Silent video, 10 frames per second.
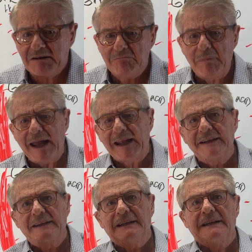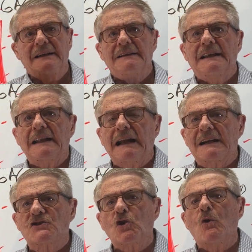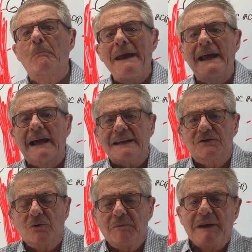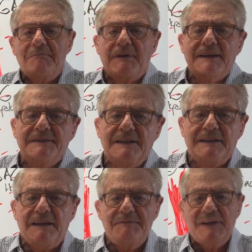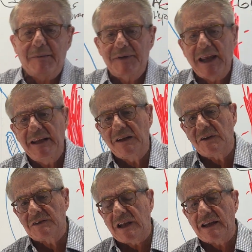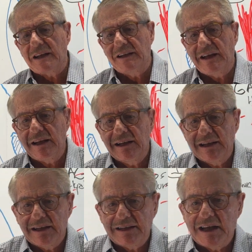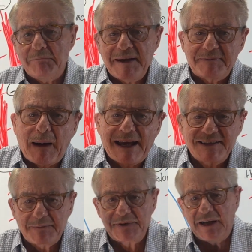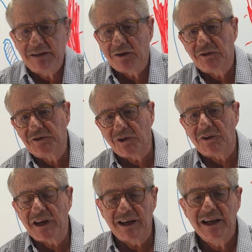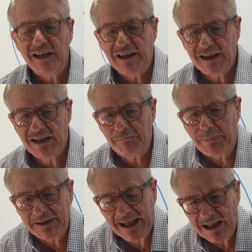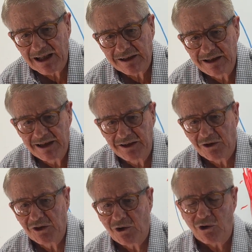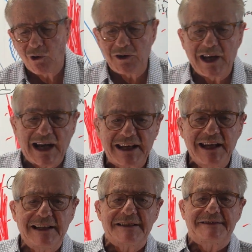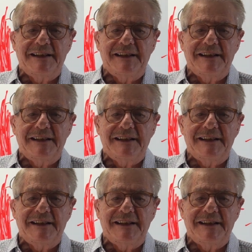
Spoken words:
made that are so big as to be present in some tendons, like in the biceps tendons, or the patellar tendon, or the Achilles